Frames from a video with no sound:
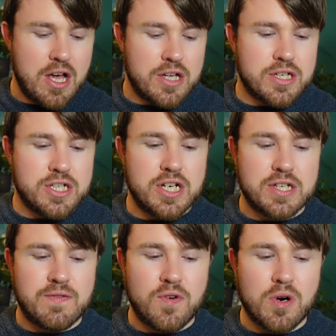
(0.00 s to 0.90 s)
So
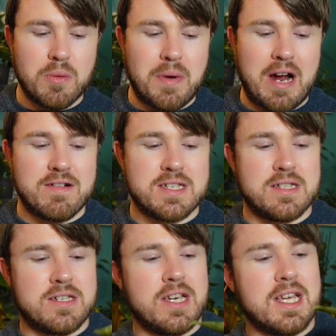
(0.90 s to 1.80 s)
just for comparison,
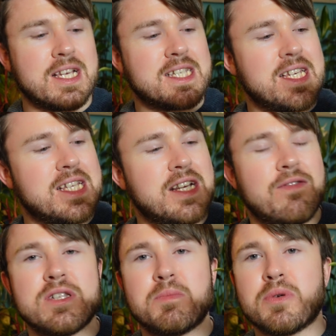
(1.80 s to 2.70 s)
so you can see the
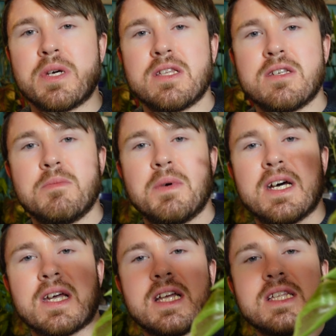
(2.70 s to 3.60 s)
difference between the two
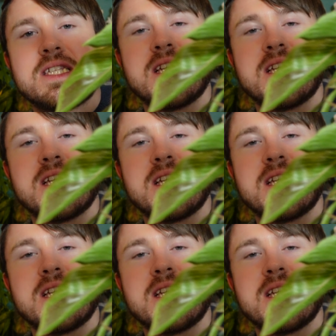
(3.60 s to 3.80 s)
Birkins,